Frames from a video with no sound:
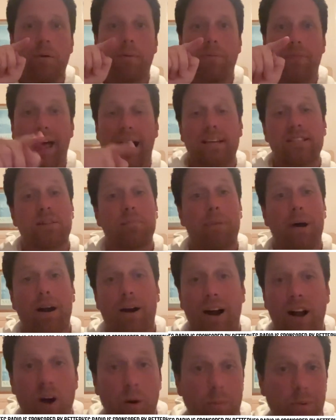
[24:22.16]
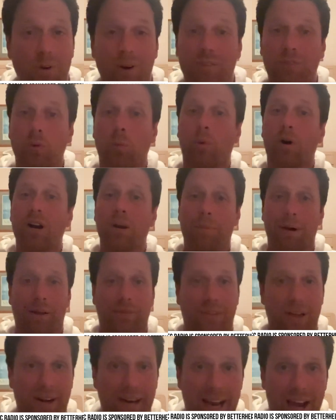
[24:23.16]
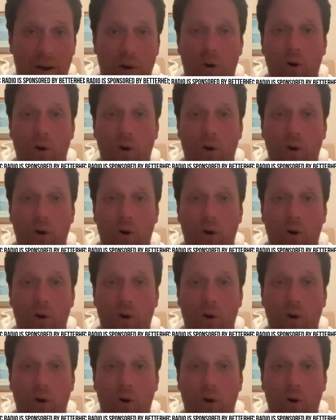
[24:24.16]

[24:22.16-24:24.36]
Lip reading: Thanks to BetterHelp, you don't have to worry about that now.